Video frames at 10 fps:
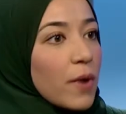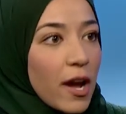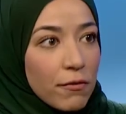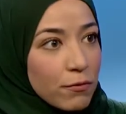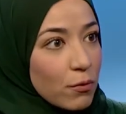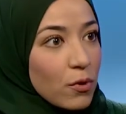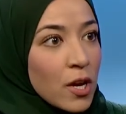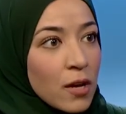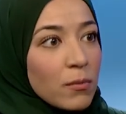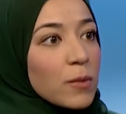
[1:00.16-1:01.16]
have food
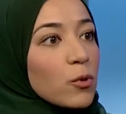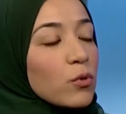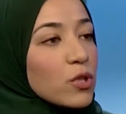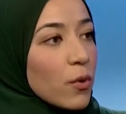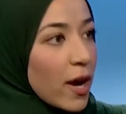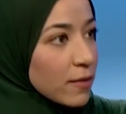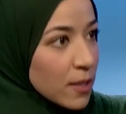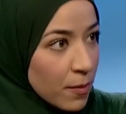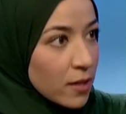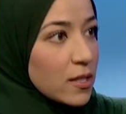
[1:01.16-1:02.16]
people who don't have
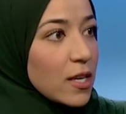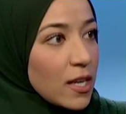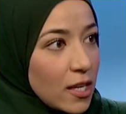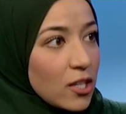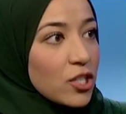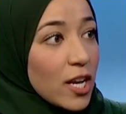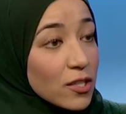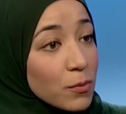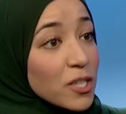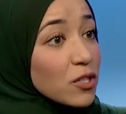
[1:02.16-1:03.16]
something to eat each day.
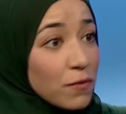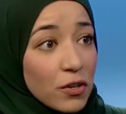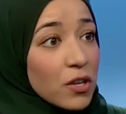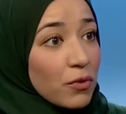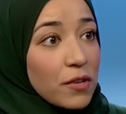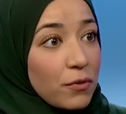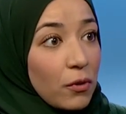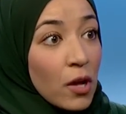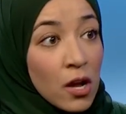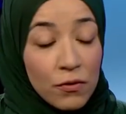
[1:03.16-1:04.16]
So it makes you very
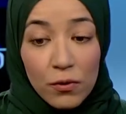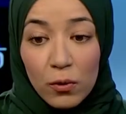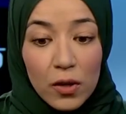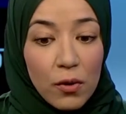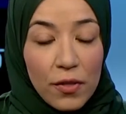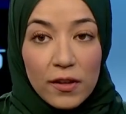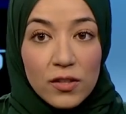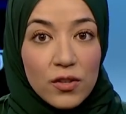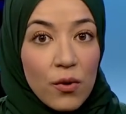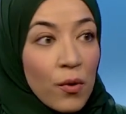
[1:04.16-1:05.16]
grateful for little things.
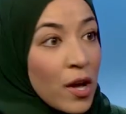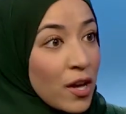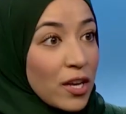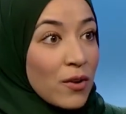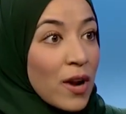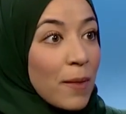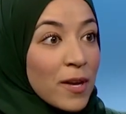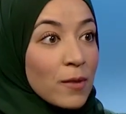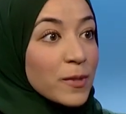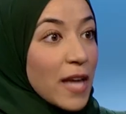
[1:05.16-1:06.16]
So, you know, not
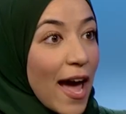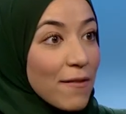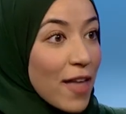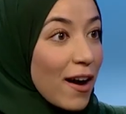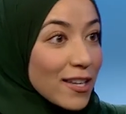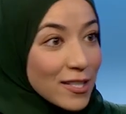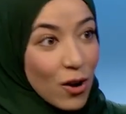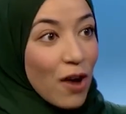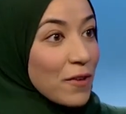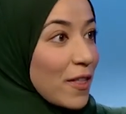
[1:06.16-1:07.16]
being able to have that iced
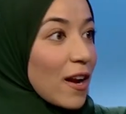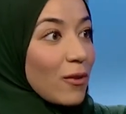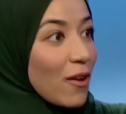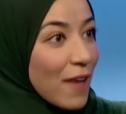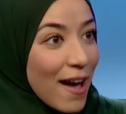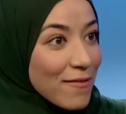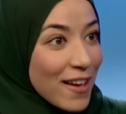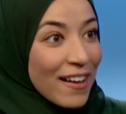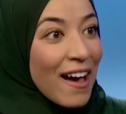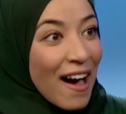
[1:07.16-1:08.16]
coffee that I love
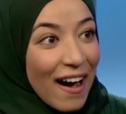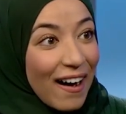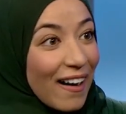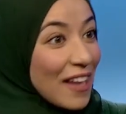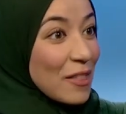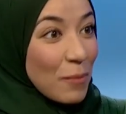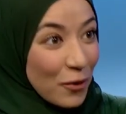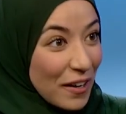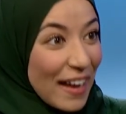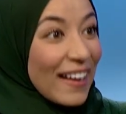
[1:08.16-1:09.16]
having oh, uh, in the
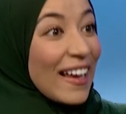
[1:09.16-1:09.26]
morning. Uh,